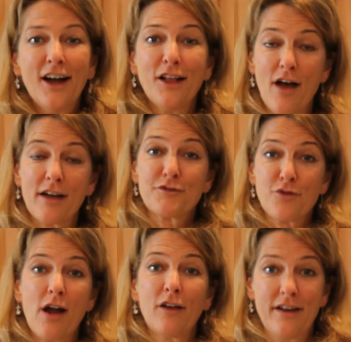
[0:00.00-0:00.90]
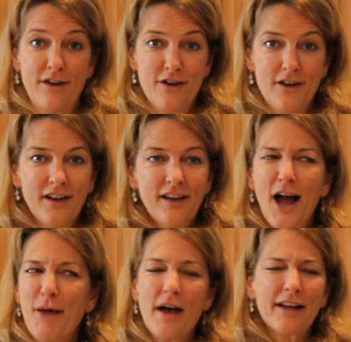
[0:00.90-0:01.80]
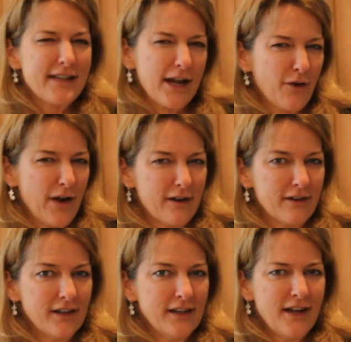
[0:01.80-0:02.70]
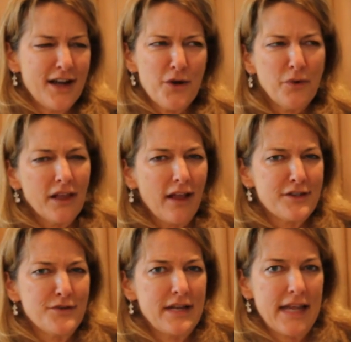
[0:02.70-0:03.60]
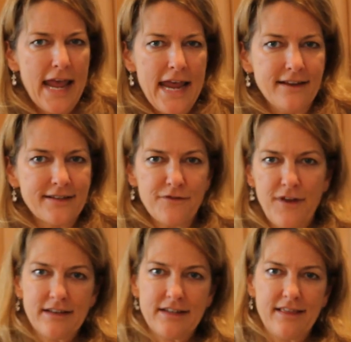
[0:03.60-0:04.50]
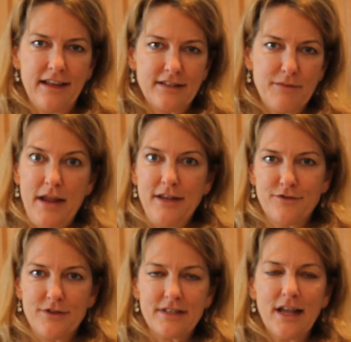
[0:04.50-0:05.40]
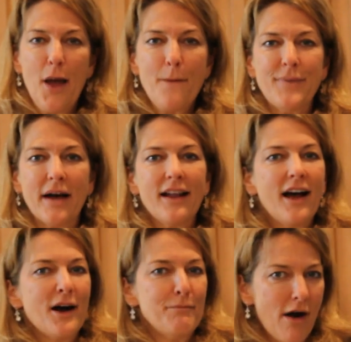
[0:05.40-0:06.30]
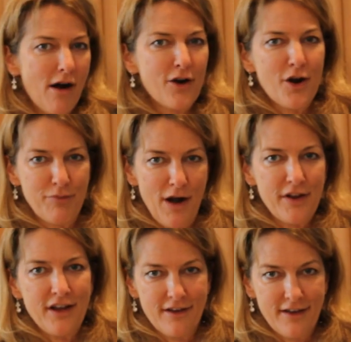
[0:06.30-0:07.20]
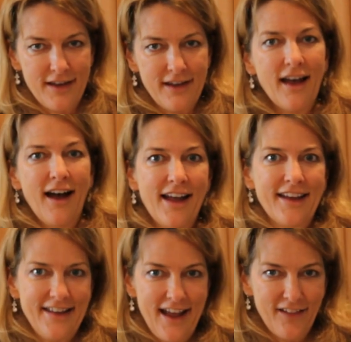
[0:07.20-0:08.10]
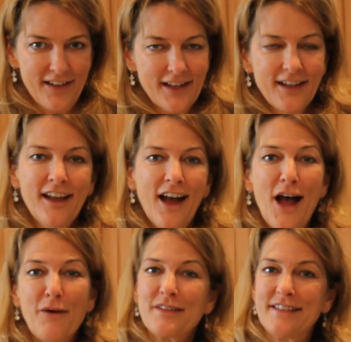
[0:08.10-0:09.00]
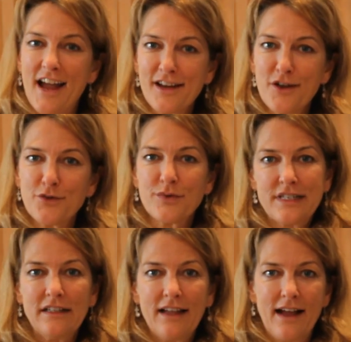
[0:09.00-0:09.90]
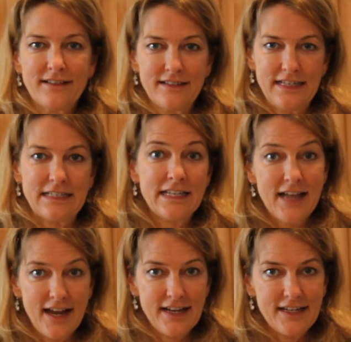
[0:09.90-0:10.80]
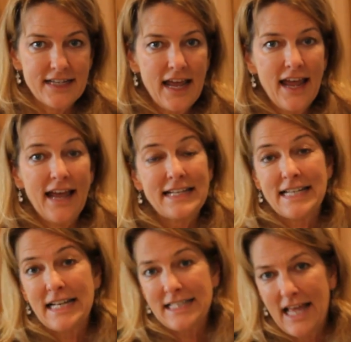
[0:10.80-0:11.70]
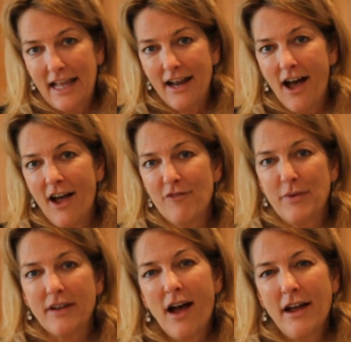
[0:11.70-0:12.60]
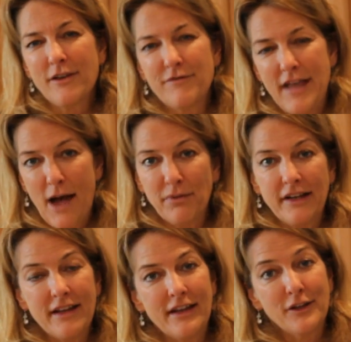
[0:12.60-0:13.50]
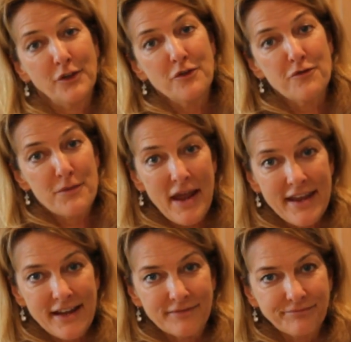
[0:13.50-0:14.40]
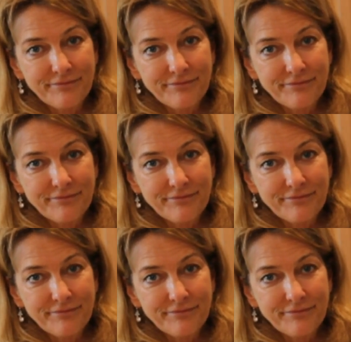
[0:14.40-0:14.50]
A lot of trial and error. I'm not a decorator. I don't really like doing cakes and fancy things and pastries, but a bar, a brownie, a cookie, I can nail it. I was diagnosed with celiac disease in the 90s, and since then I've been kind of dabbling in gluten-free baking